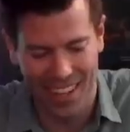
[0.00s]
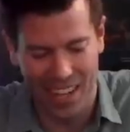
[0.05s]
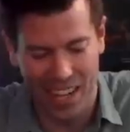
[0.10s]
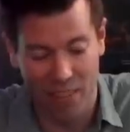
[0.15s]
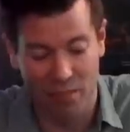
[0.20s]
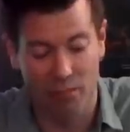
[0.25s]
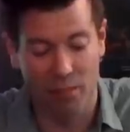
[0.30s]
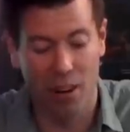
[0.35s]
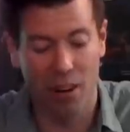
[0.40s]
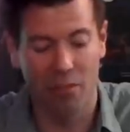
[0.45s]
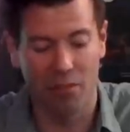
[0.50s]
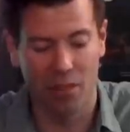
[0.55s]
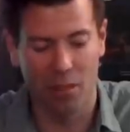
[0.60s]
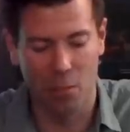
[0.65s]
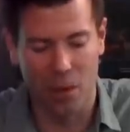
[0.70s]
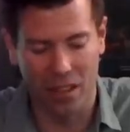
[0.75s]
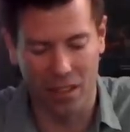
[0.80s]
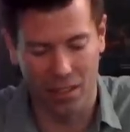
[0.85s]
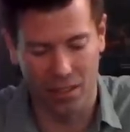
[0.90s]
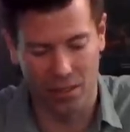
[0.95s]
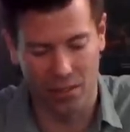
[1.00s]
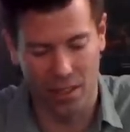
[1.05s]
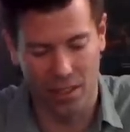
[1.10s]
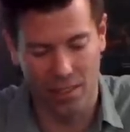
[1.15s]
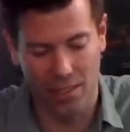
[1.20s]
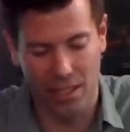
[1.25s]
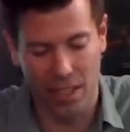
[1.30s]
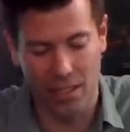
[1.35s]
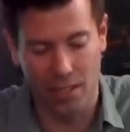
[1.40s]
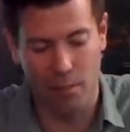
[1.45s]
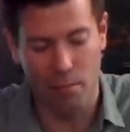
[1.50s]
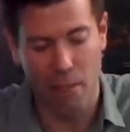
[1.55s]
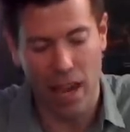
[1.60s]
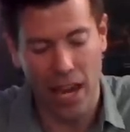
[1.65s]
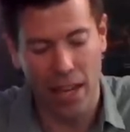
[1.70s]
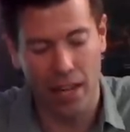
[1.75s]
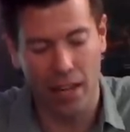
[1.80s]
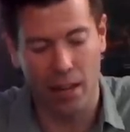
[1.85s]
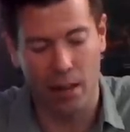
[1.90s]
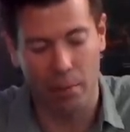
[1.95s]
In front of La Bella Luna stands a
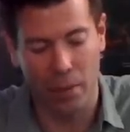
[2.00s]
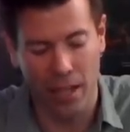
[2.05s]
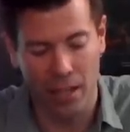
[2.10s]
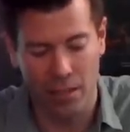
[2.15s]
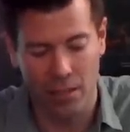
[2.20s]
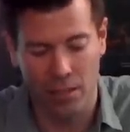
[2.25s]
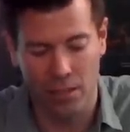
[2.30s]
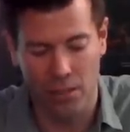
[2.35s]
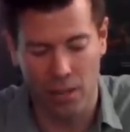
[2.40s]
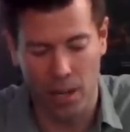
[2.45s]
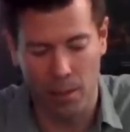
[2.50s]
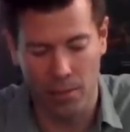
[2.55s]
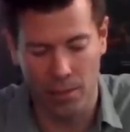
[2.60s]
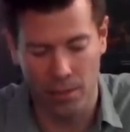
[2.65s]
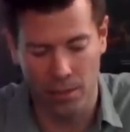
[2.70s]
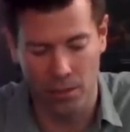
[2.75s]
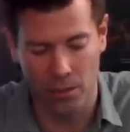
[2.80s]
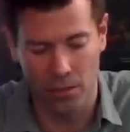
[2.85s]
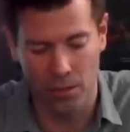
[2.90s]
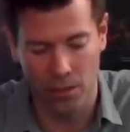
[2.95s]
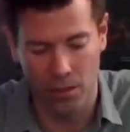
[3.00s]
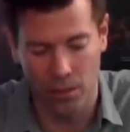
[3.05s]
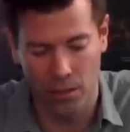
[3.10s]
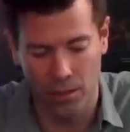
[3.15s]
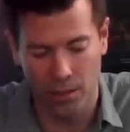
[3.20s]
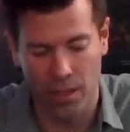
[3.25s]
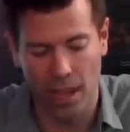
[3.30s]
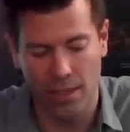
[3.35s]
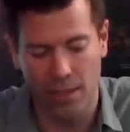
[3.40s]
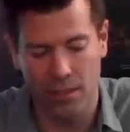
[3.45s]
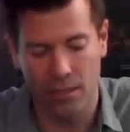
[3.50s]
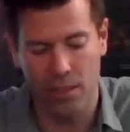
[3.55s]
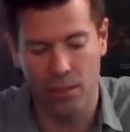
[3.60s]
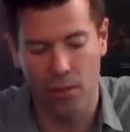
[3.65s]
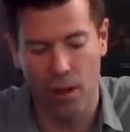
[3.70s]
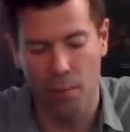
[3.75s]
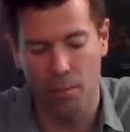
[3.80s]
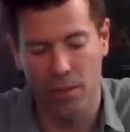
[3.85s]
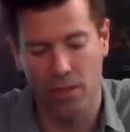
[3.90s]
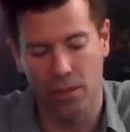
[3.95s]
man in a pinstripe suit who sizes
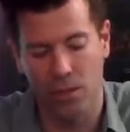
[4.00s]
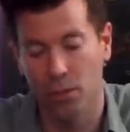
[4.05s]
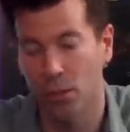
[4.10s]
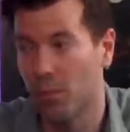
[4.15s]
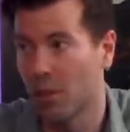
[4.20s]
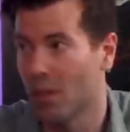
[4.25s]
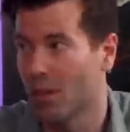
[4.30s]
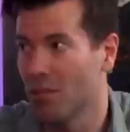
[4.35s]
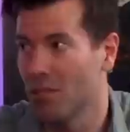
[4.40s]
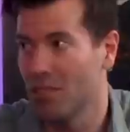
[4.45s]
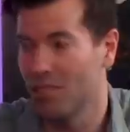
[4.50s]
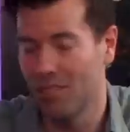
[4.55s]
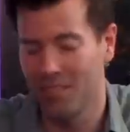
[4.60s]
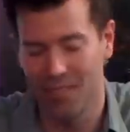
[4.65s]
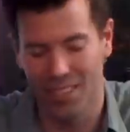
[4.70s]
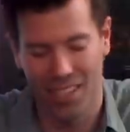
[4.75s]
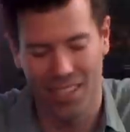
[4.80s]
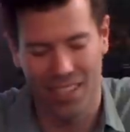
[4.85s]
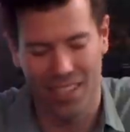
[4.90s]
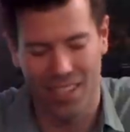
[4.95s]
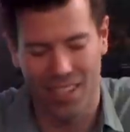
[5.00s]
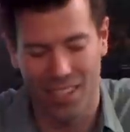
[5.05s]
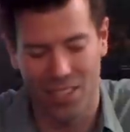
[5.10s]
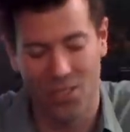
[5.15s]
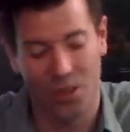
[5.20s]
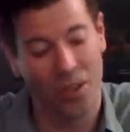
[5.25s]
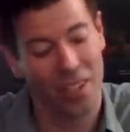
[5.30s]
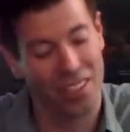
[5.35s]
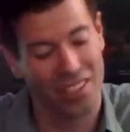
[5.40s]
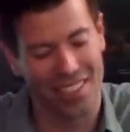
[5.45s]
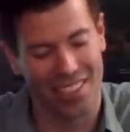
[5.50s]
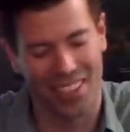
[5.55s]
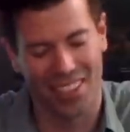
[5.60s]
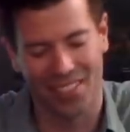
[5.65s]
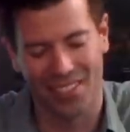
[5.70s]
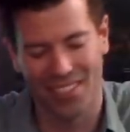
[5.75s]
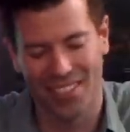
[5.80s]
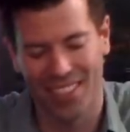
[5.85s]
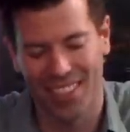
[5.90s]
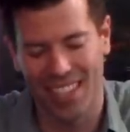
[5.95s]
you up as you approach. "Enjoy
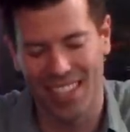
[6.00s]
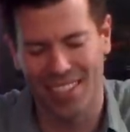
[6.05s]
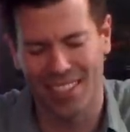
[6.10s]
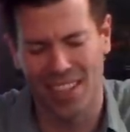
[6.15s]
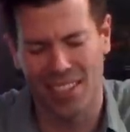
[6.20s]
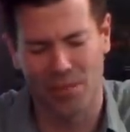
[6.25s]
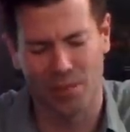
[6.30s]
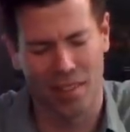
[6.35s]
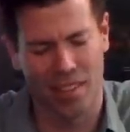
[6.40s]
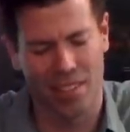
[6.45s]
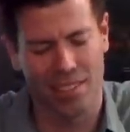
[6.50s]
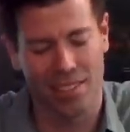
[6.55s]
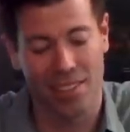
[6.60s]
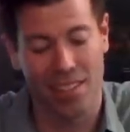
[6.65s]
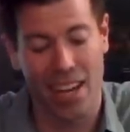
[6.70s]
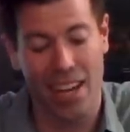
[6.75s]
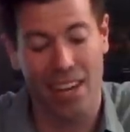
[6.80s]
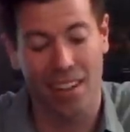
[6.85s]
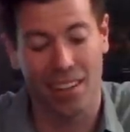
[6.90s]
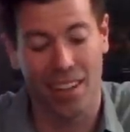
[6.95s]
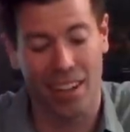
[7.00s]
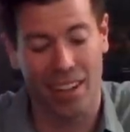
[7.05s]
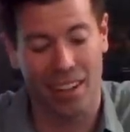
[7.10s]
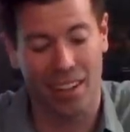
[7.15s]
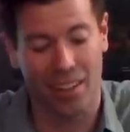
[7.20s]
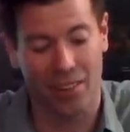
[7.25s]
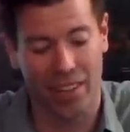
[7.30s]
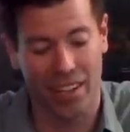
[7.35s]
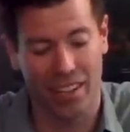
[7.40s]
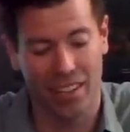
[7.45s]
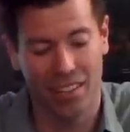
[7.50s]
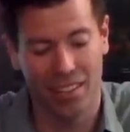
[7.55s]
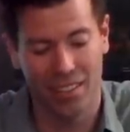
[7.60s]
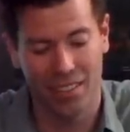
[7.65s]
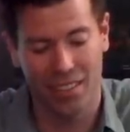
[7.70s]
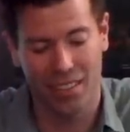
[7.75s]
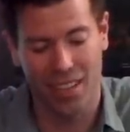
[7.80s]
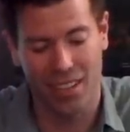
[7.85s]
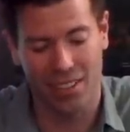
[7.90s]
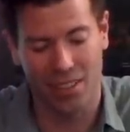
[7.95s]
yourselves," he says with a snake-like grin,
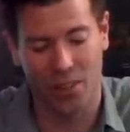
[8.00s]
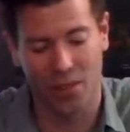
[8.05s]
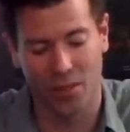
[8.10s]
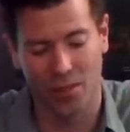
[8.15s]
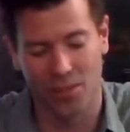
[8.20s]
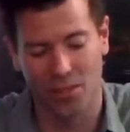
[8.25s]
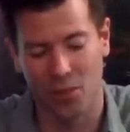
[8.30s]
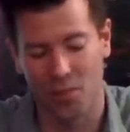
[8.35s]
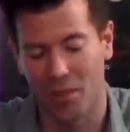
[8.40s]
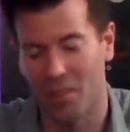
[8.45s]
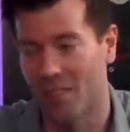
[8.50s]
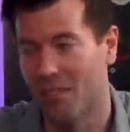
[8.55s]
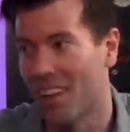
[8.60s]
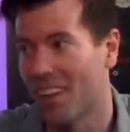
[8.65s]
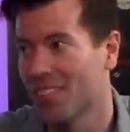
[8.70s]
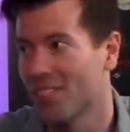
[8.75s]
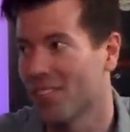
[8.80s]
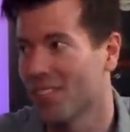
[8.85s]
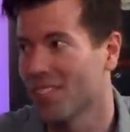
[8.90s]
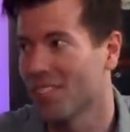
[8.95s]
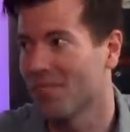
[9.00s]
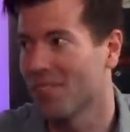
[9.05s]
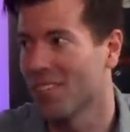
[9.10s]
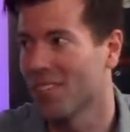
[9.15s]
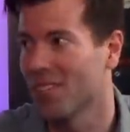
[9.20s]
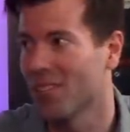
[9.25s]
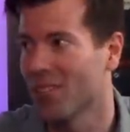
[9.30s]
as he holds open the restaurant's front